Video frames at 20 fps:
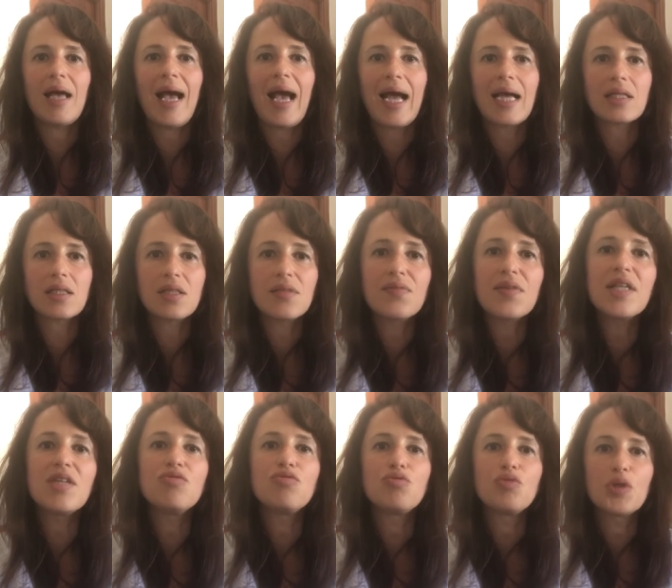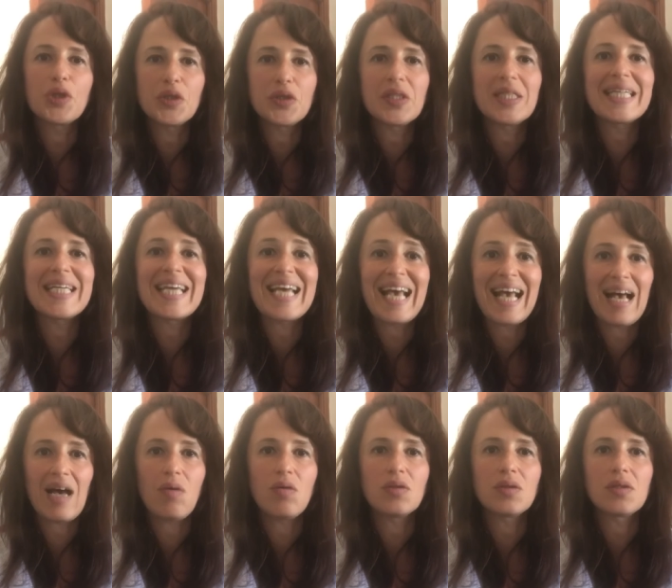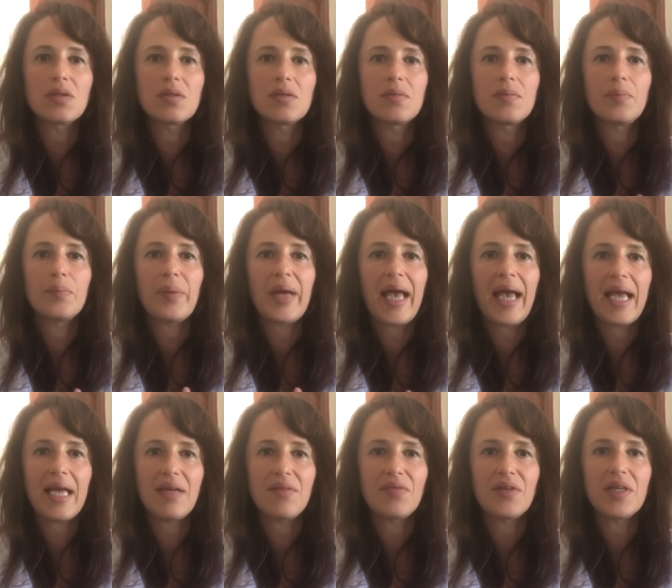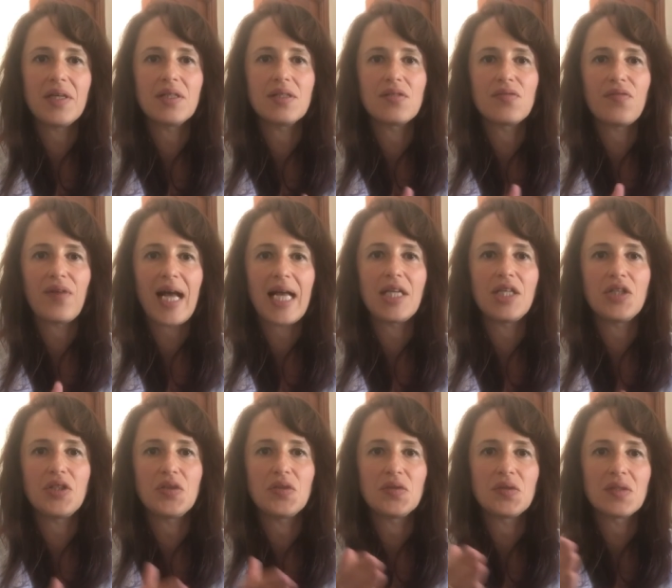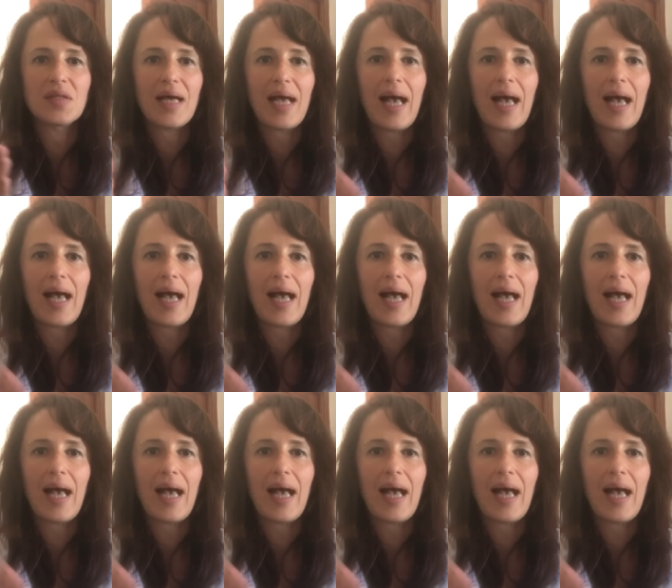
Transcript: actively rooting out behaviors, values,